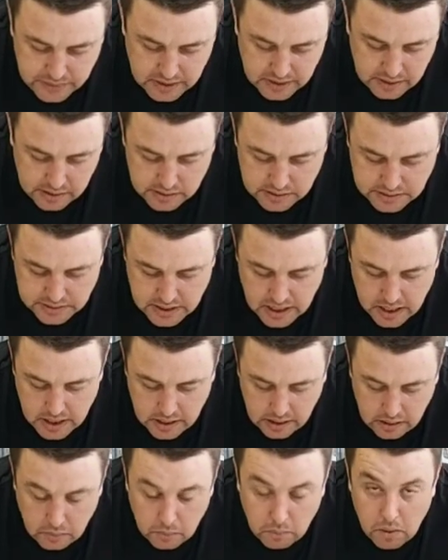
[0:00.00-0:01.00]
is
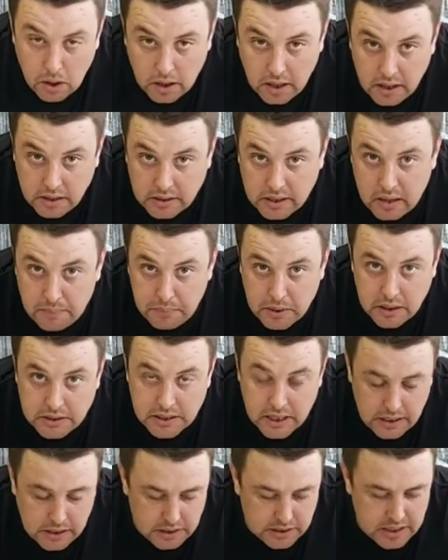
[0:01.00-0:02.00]
a 1/8
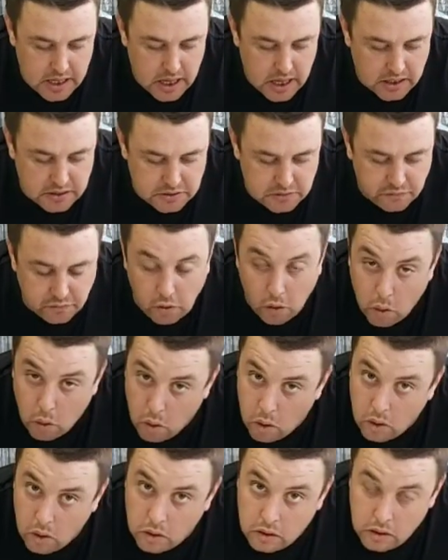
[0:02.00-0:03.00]
MPT to
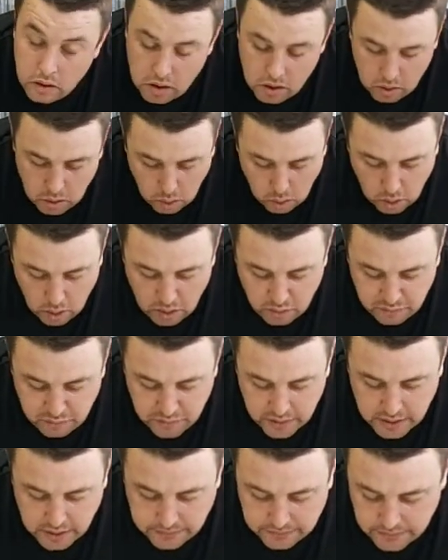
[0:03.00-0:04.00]
-4 oil
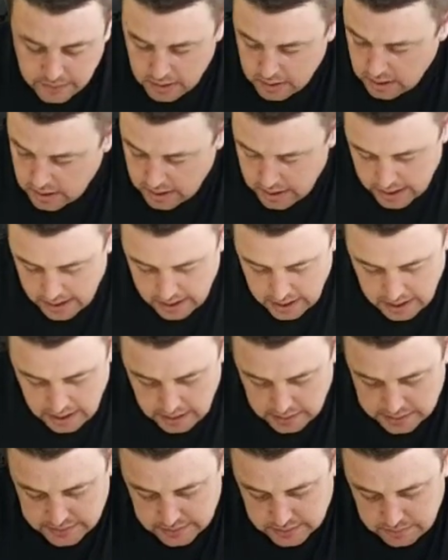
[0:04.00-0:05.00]
fitting,
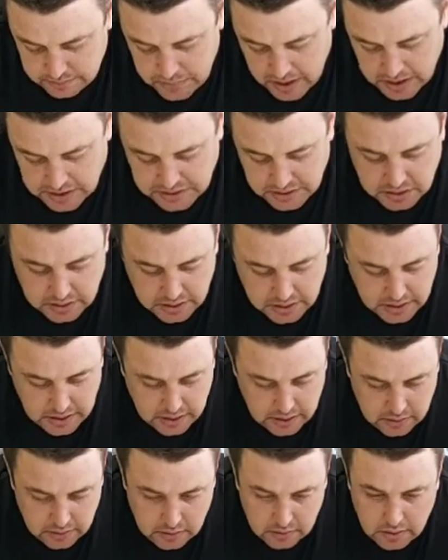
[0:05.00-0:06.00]
and
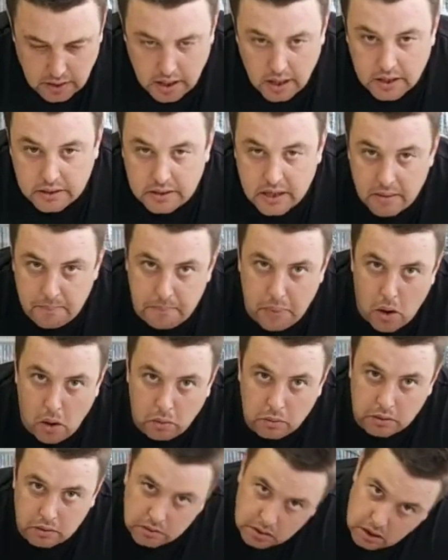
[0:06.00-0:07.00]
basically at that
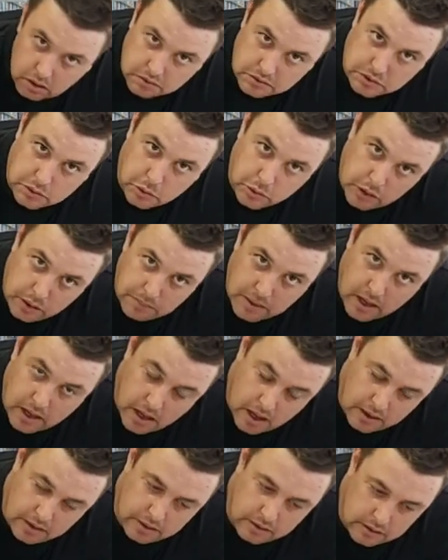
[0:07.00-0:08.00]
bolt that I was talking about
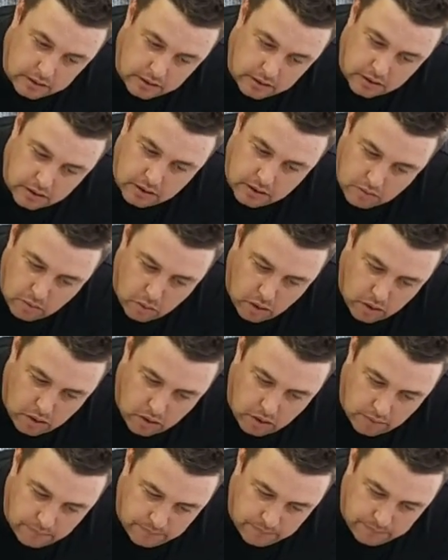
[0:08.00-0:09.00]
under
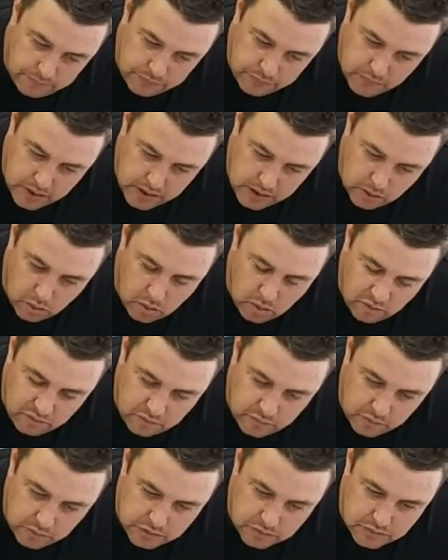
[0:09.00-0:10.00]
where the oil
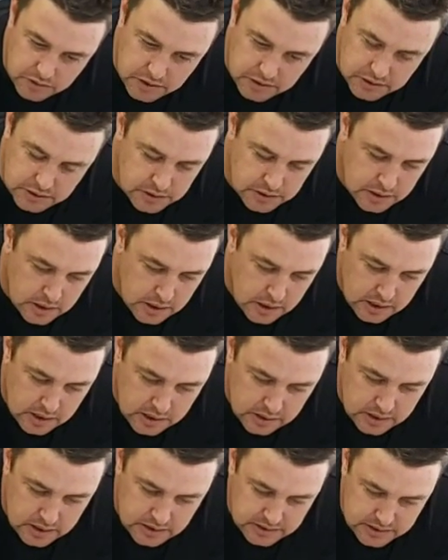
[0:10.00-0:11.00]
filter is,
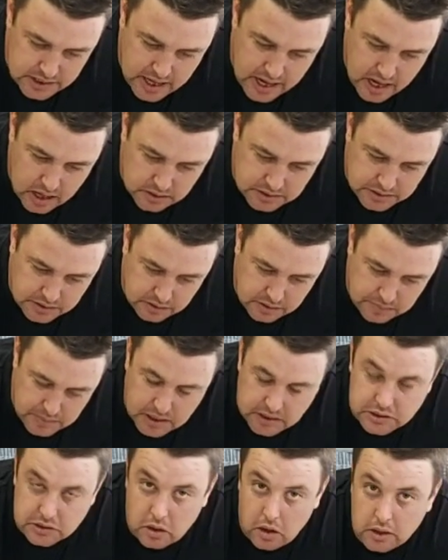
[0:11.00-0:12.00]
there's the housing on the
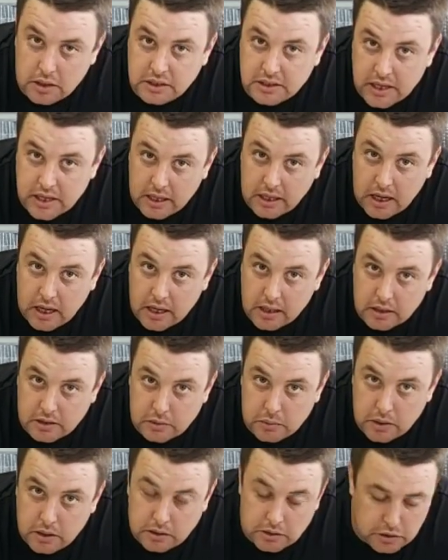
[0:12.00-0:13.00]
back side. You take out the
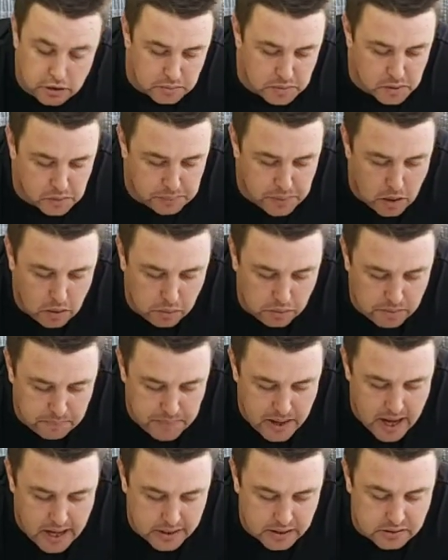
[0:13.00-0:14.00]
22mm bolt at the
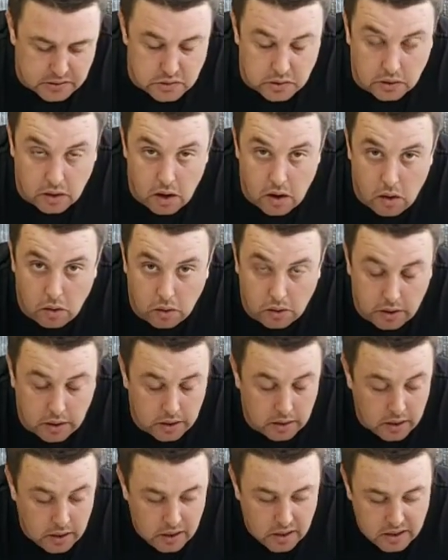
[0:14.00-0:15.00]
back, drill a hole in it,
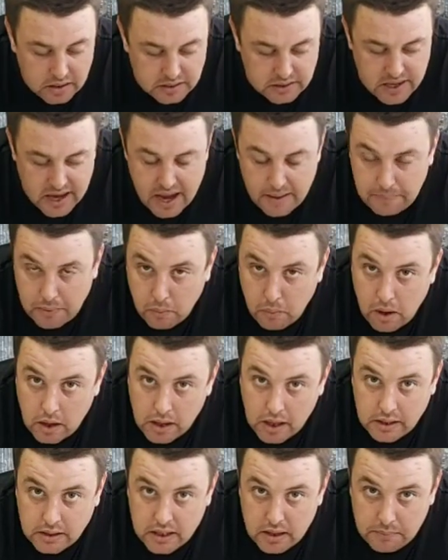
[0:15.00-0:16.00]
tap a
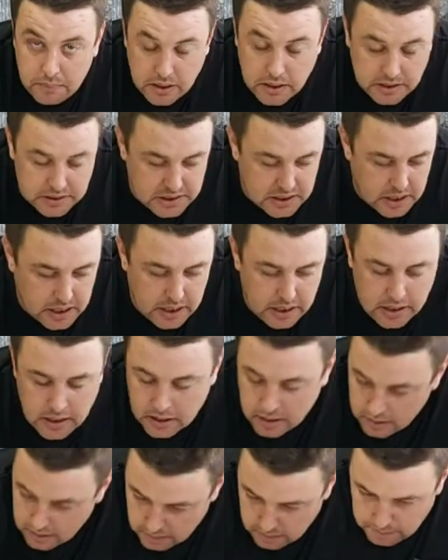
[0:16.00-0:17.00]
1/8 MPT,
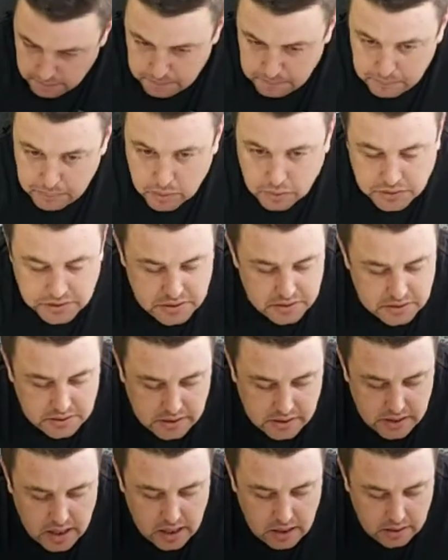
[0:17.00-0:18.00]
boost,
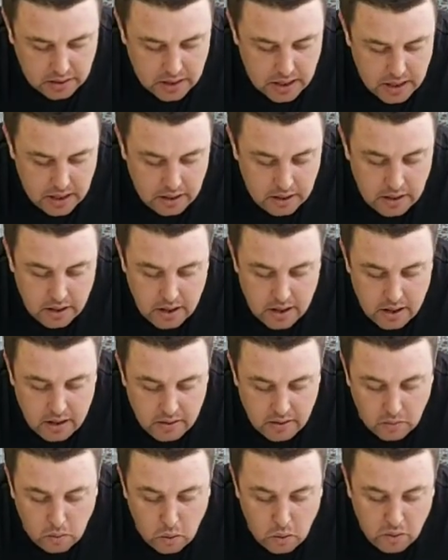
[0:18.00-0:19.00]
you're done in there.
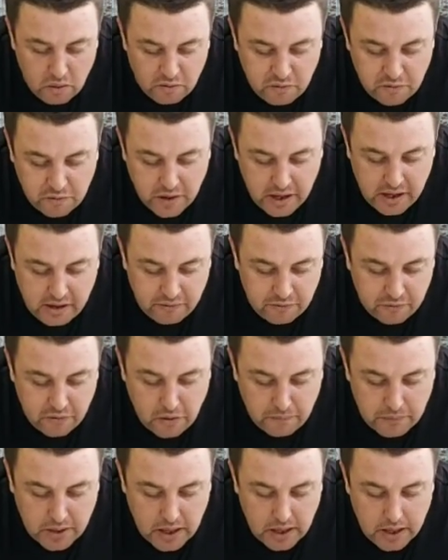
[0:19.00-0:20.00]
Oil feed
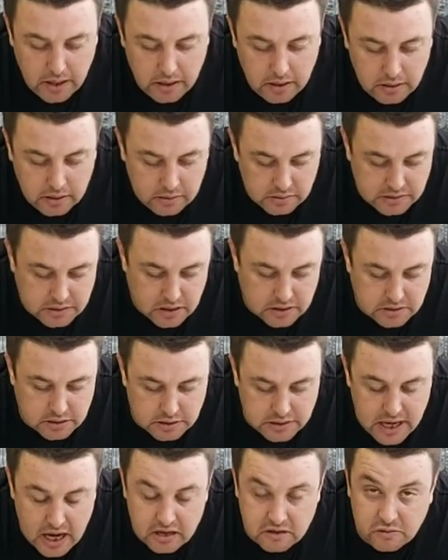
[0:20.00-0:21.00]
from there, so it's a
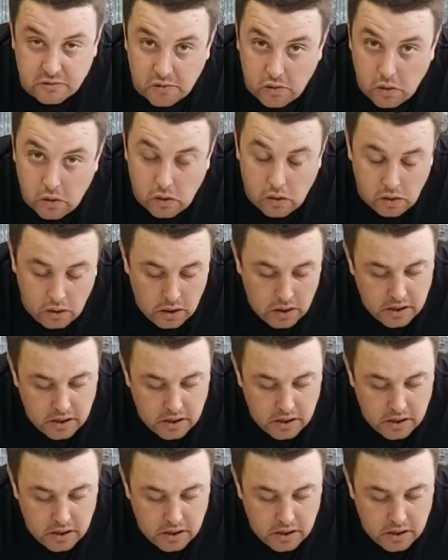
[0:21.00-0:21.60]
-4